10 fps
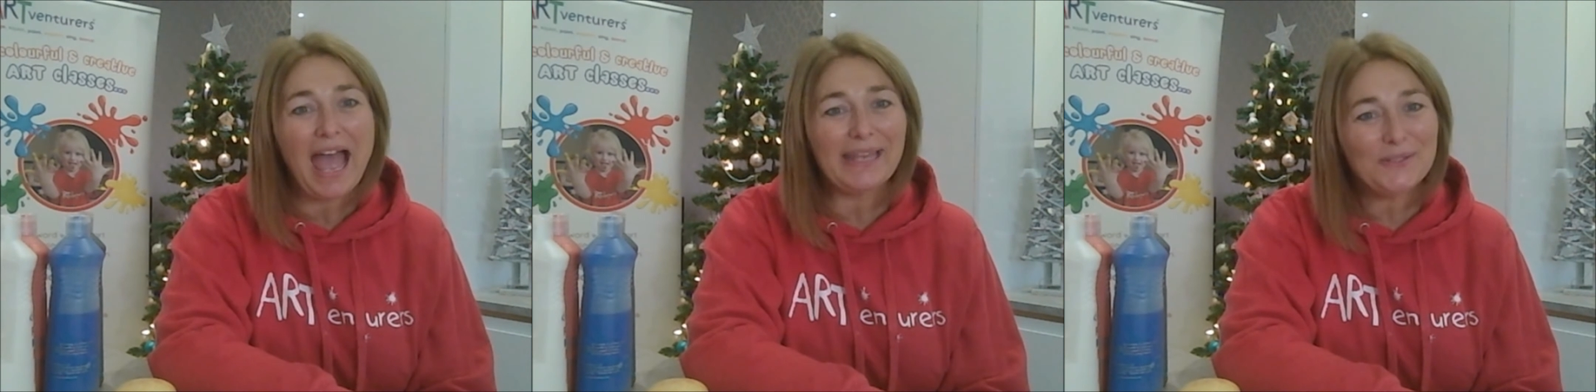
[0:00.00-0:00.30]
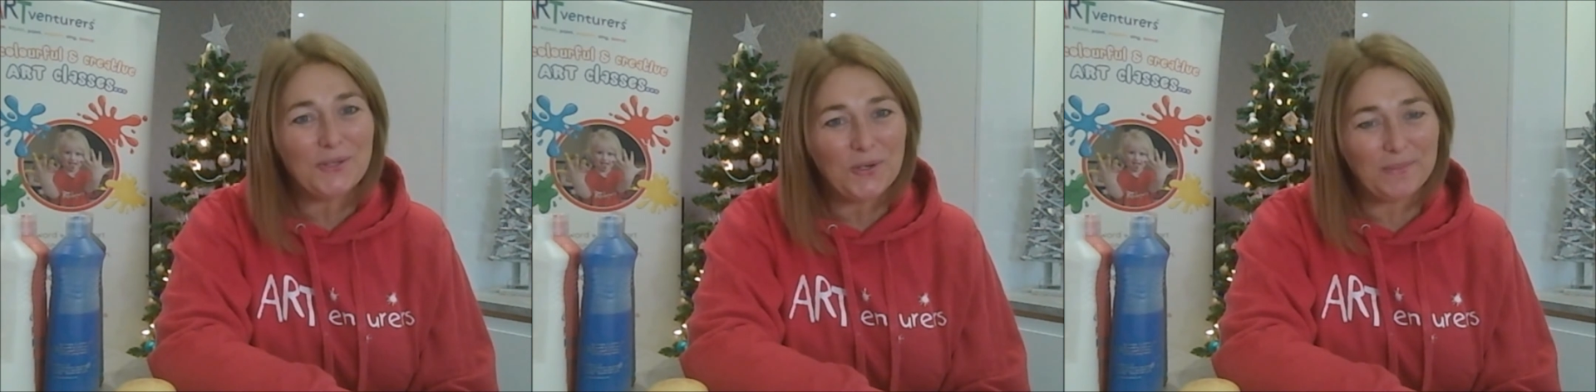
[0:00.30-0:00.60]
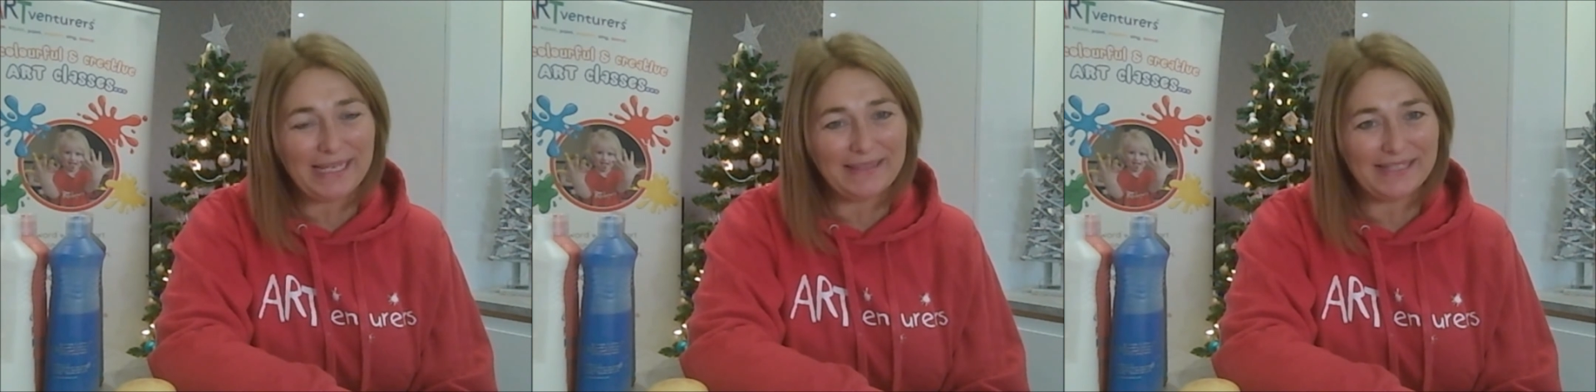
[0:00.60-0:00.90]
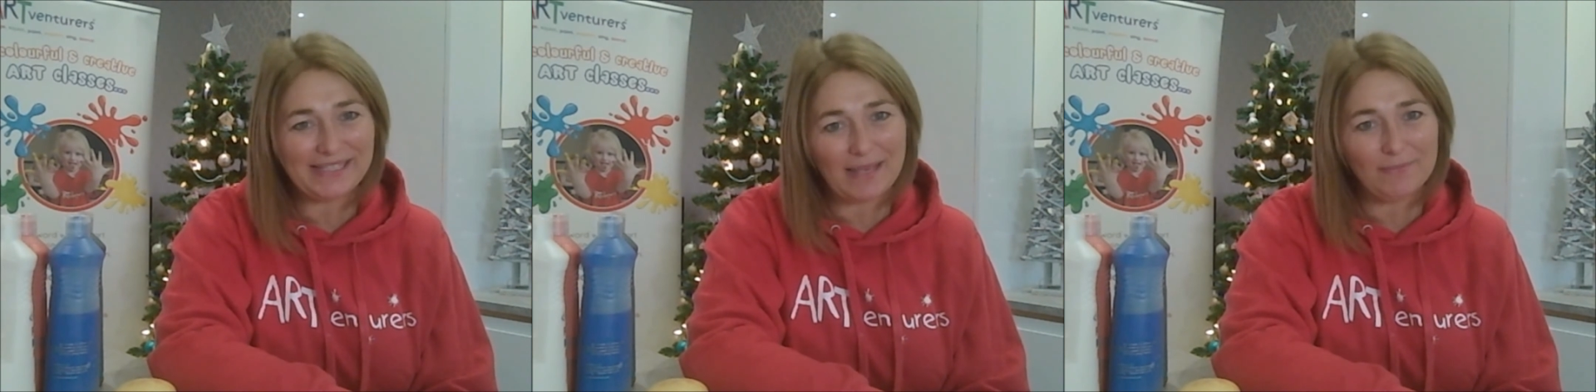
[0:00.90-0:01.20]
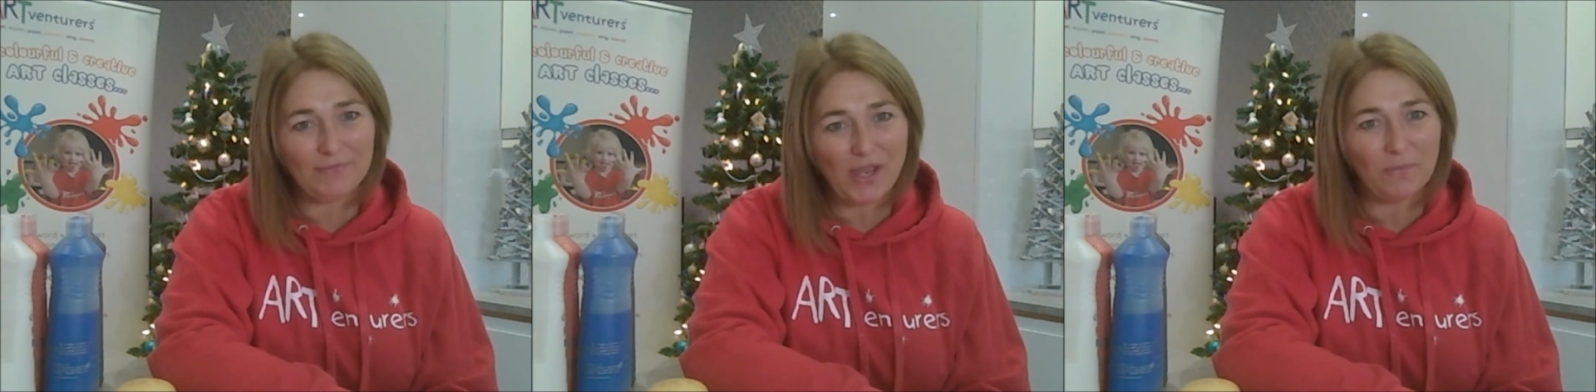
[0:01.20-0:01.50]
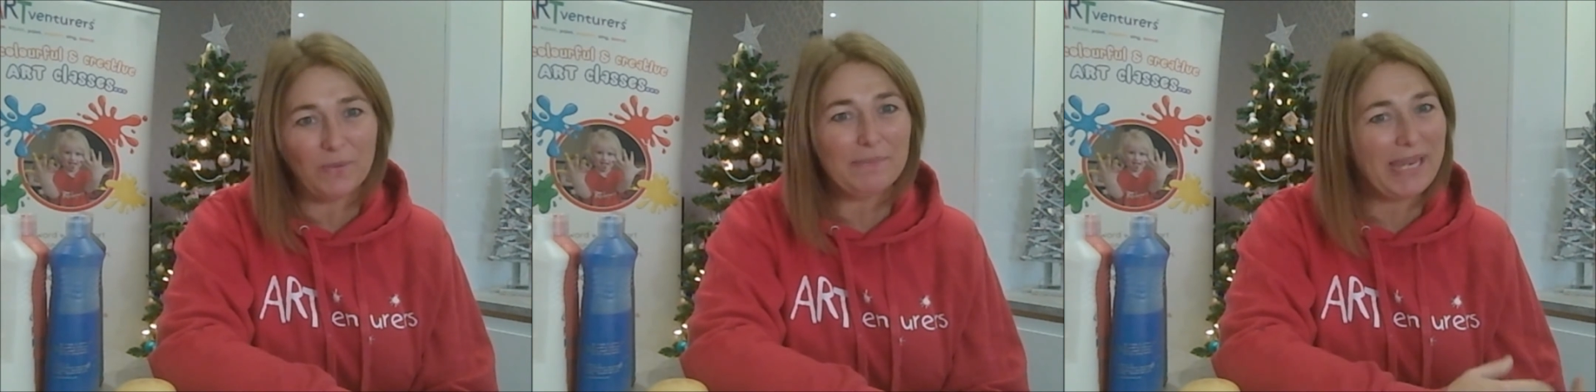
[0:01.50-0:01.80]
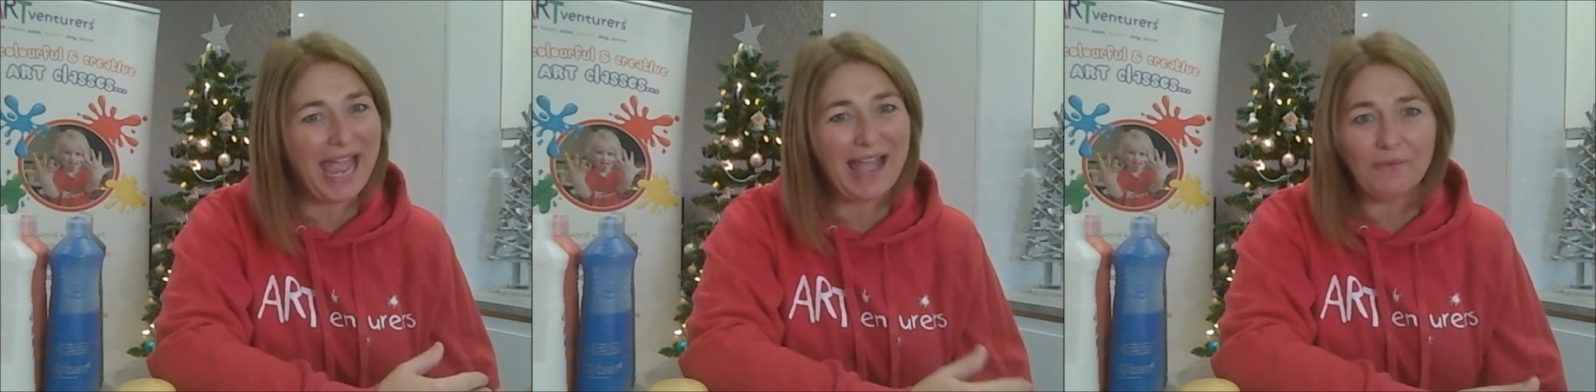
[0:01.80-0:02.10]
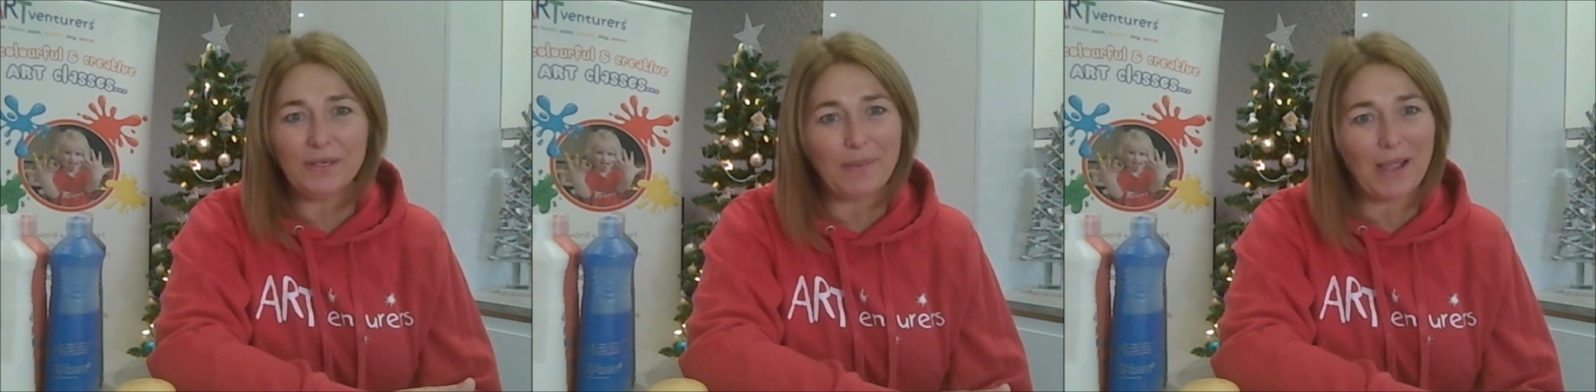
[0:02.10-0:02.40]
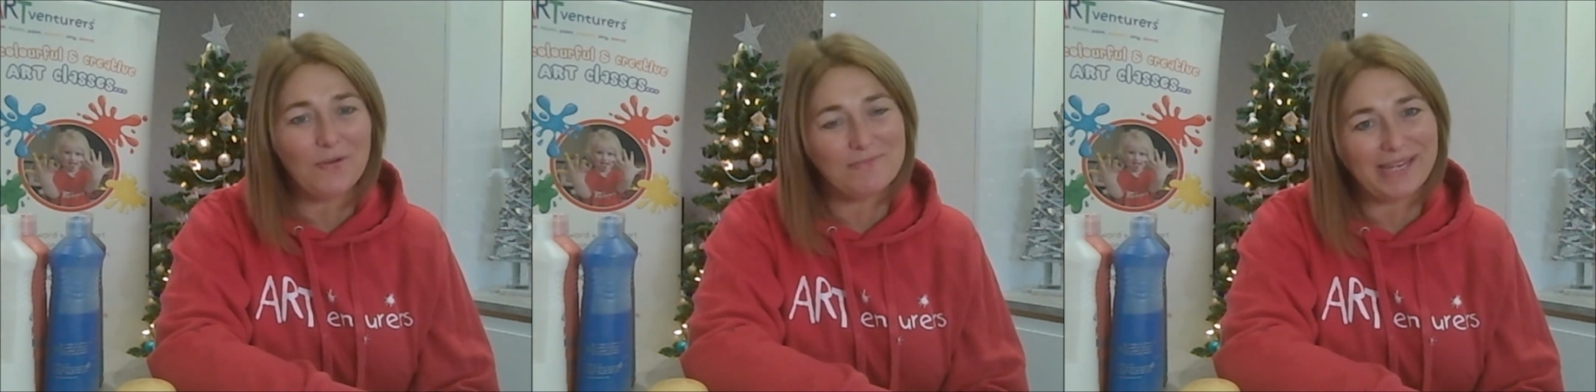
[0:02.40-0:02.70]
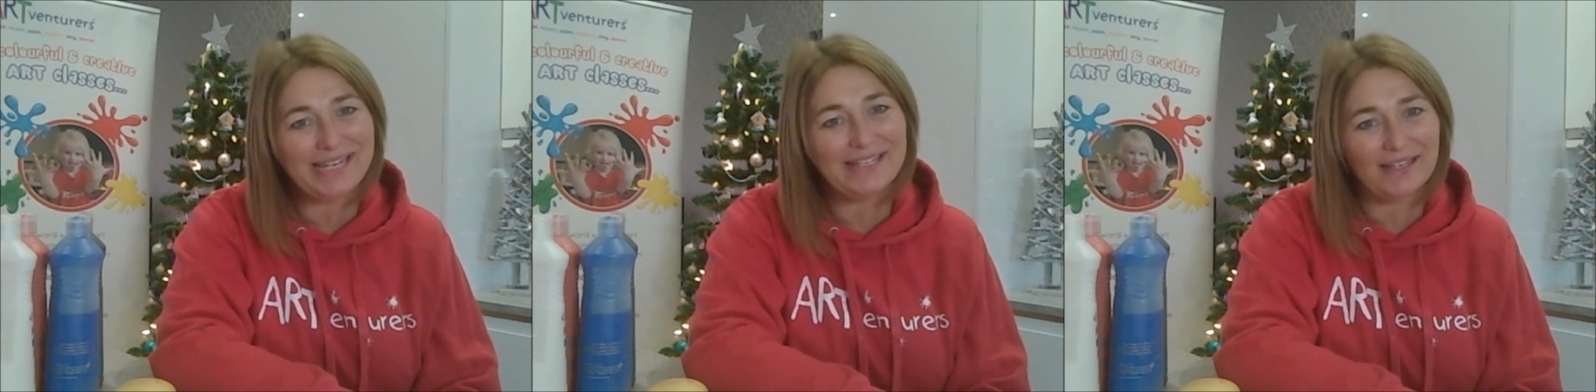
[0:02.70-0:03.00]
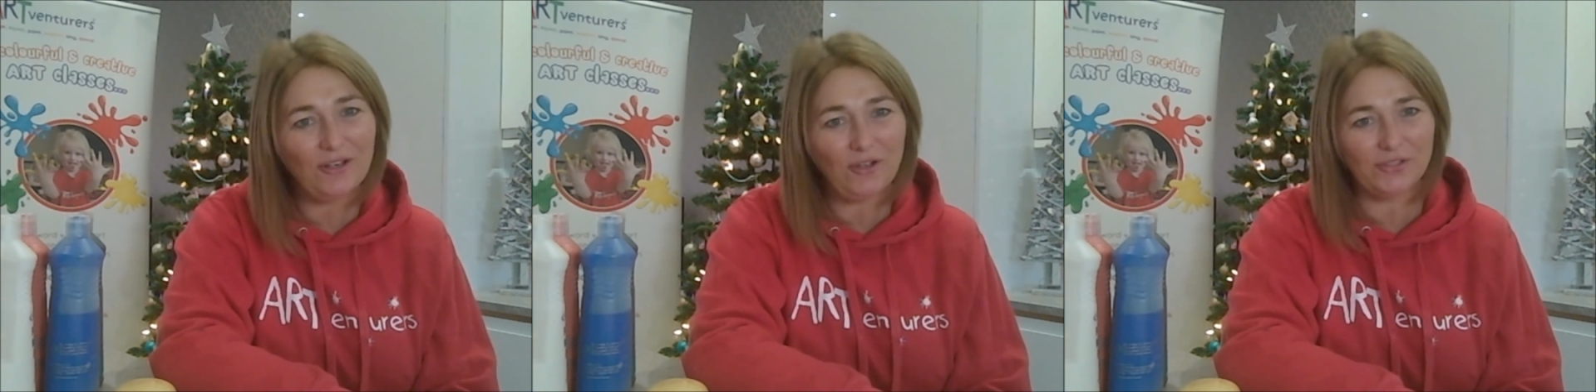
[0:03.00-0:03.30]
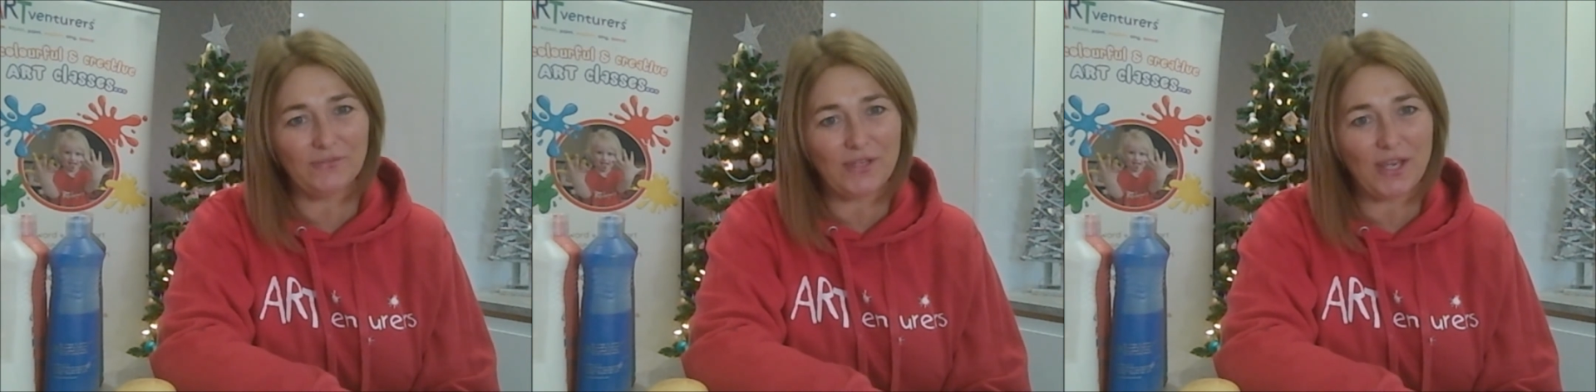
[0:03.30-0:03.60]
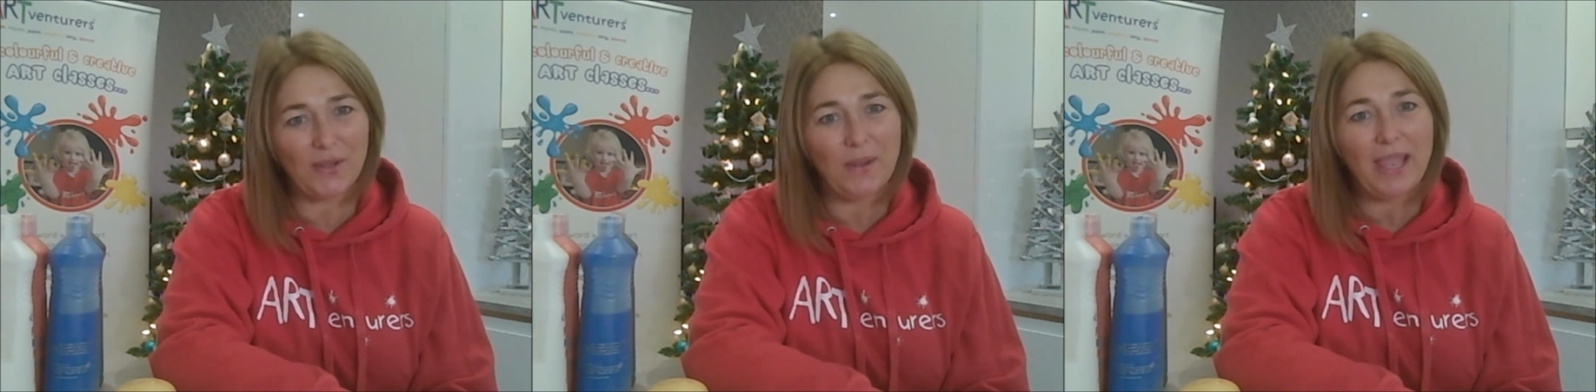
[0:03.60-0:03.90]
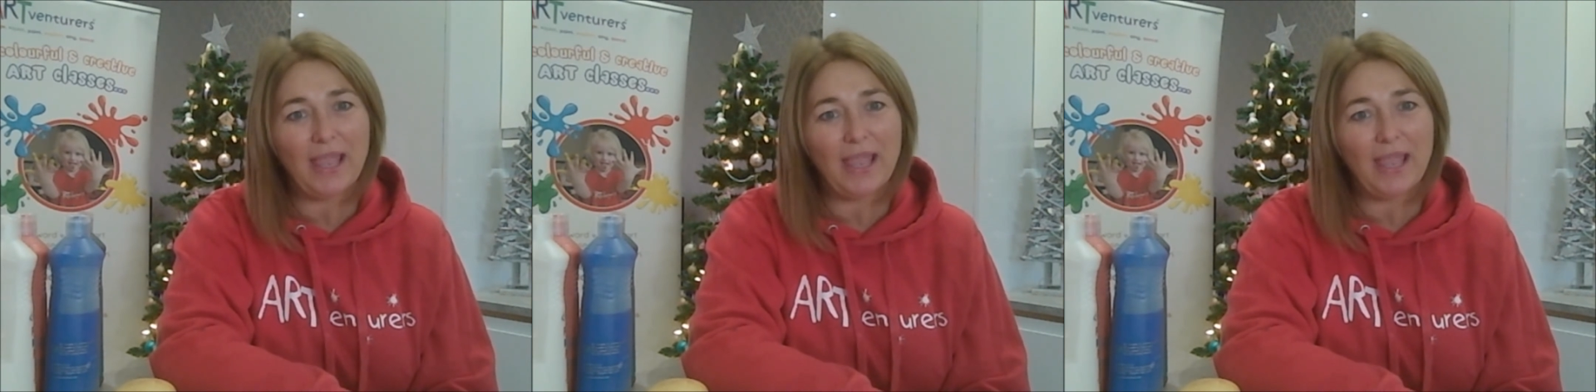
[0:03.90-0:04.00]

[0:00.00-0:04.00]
And normally at this time of year we'd be out and about meeting lots of you